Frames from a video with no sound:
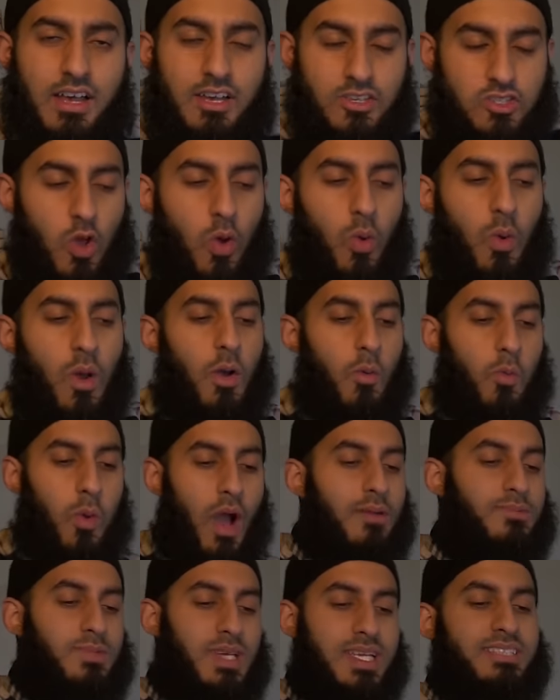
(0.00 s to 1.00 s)
So
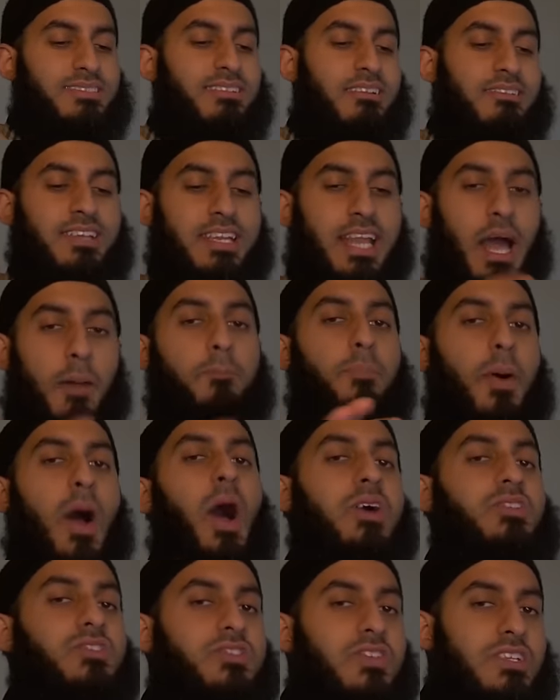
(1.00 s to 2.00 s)
what I'm trying to say is that that
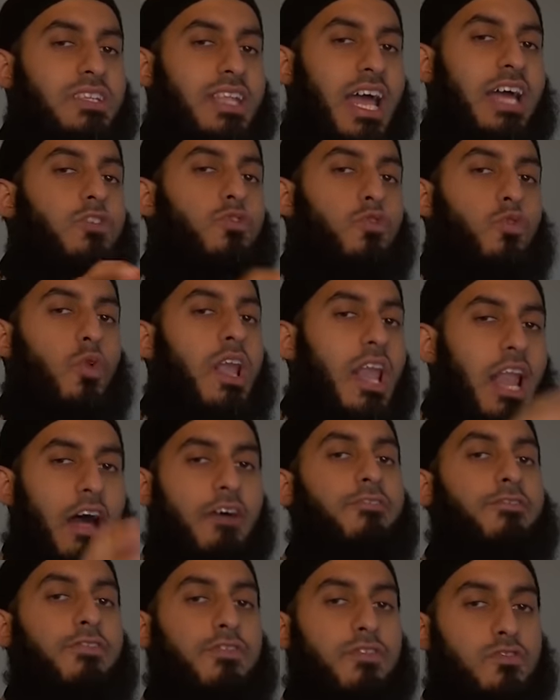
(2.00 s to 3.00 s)
person that you
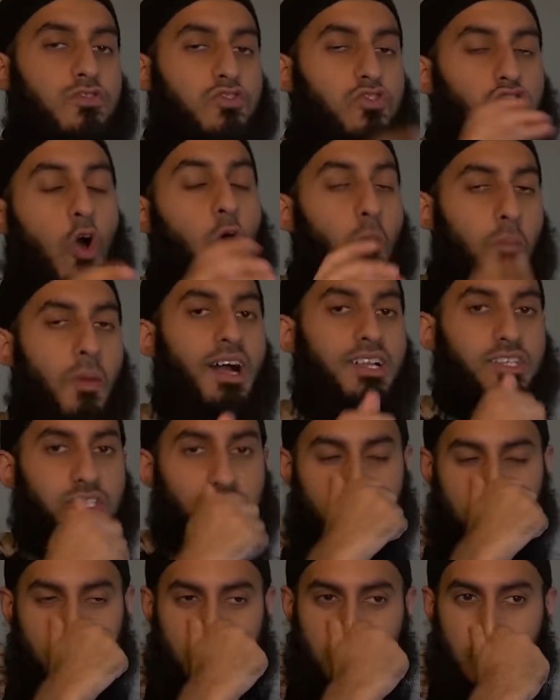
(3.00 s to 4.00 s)
love so
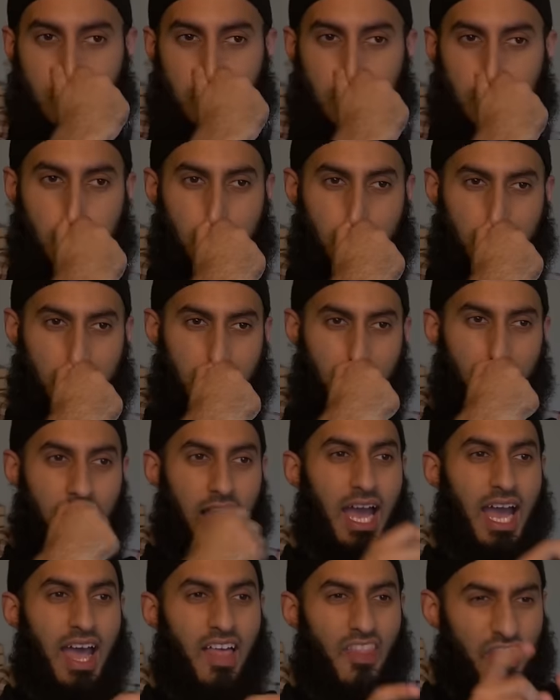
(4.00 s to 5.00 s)
much,
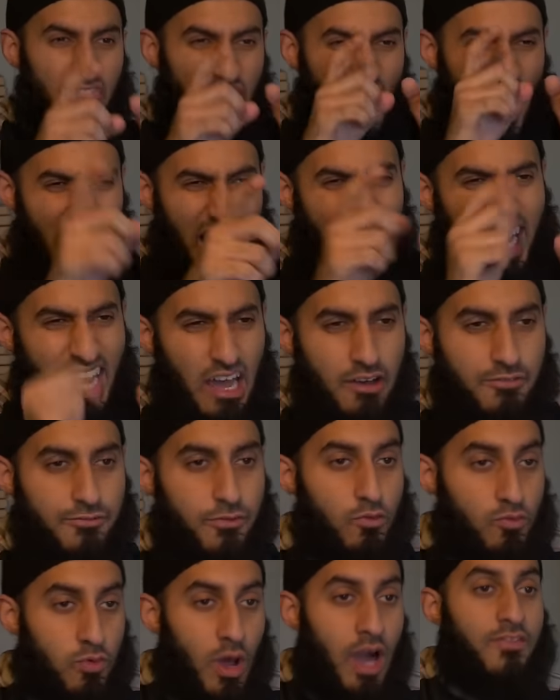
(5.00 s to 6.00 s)
their
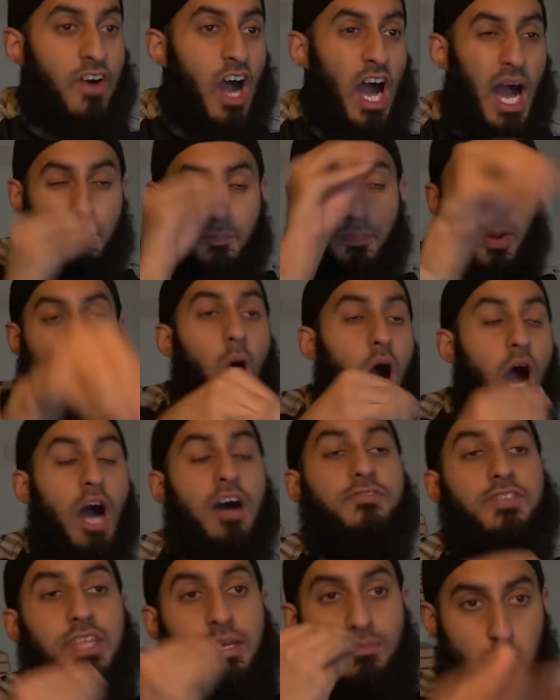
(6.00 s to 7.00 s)
love, rather a
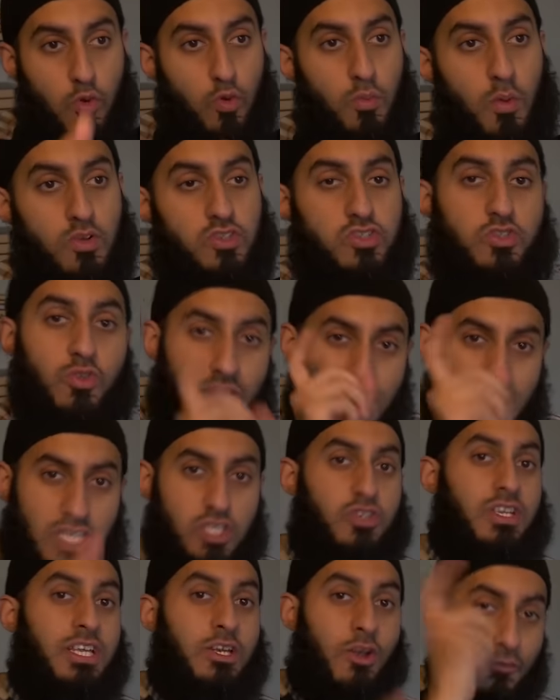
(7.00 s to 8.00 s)
part of them almost, not
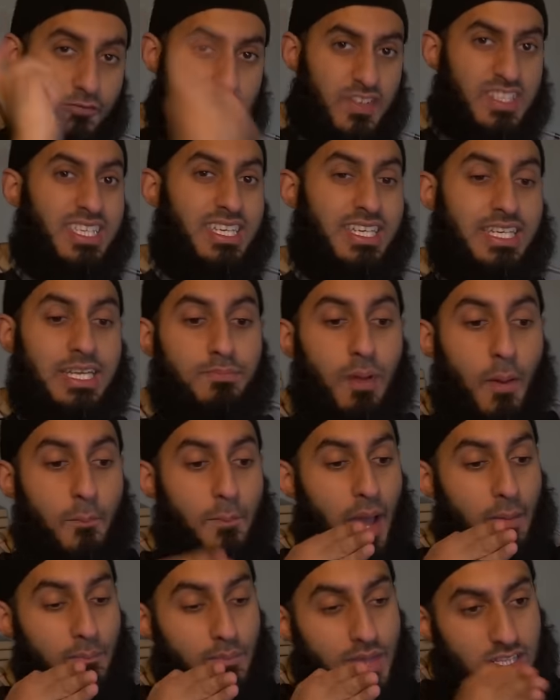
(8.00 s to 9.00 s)
literally, not physically, but
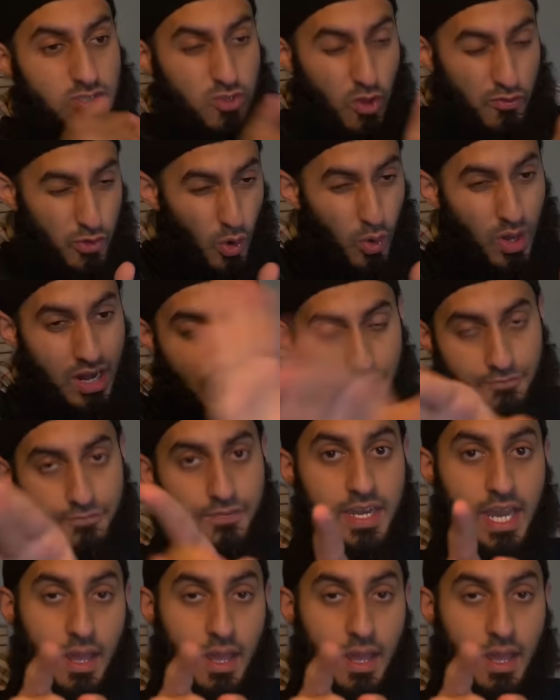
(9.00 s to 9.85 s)
by means of your love for